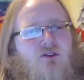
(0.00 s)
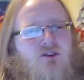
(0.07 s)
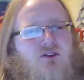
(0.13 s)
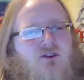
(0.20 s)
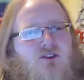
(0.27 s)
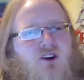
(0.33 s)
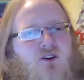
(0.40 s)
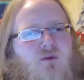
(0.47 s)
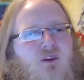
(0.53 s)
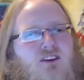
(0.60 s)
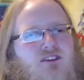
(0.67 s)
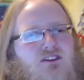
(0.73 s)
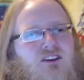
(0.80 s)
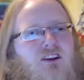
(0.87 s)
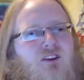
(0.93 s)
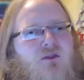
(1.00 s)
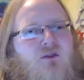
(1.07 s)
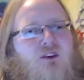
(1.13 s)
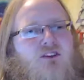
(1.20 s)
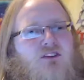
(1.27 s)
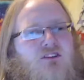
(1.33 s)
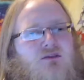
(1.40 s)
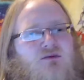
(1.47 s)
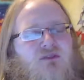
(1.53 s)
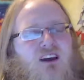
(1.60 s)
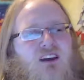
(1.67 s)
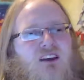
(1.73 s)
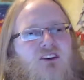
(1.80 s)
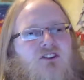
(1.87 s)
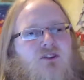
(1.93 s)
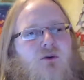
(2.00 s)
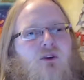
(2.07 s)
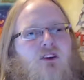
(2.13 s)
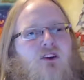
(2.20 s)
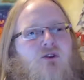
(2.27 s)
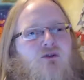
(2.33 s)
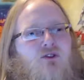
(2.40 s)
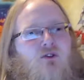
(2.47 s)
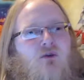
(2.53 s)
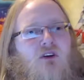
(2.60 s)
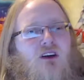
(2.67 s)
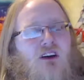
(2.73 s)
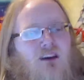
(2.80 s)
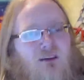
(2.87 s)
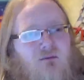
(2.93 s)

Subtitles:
Zuko, but still, it was, at least you were cute doing it.